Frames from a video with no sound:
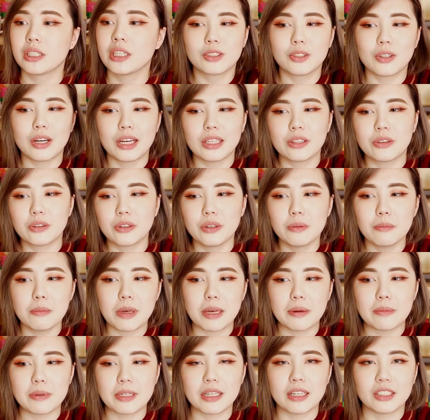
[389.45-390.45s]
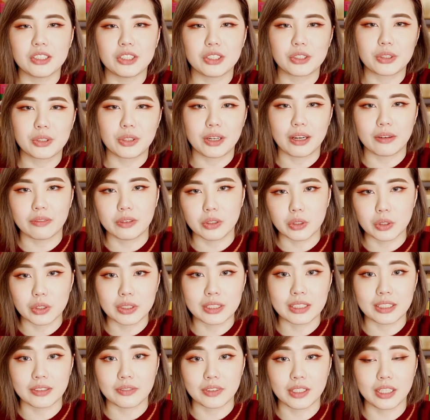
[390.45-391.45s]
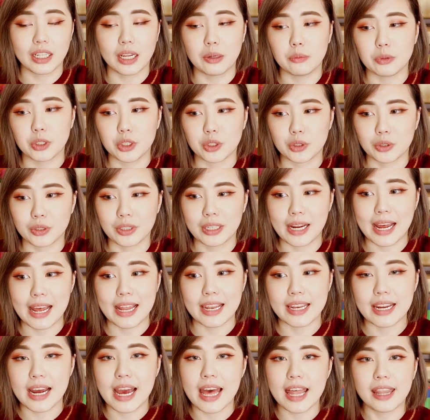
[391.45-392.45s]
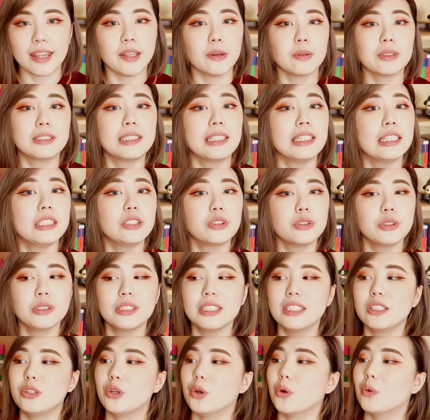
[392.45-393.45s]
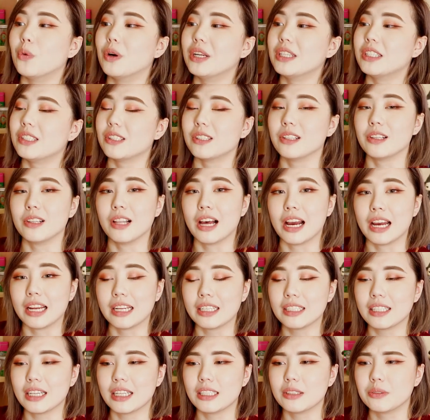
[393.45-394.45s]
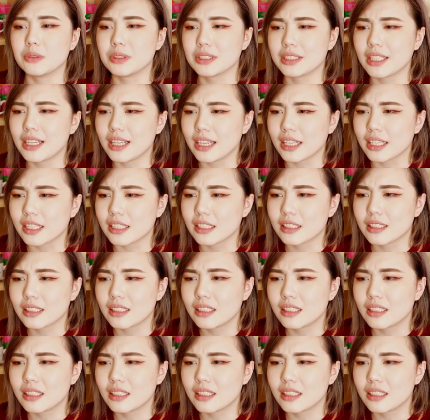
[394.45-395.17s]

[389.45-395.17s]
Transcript: So I thought maybe I'd just go have a look, see if the line was short, and there was literally no one in the line, and it was like,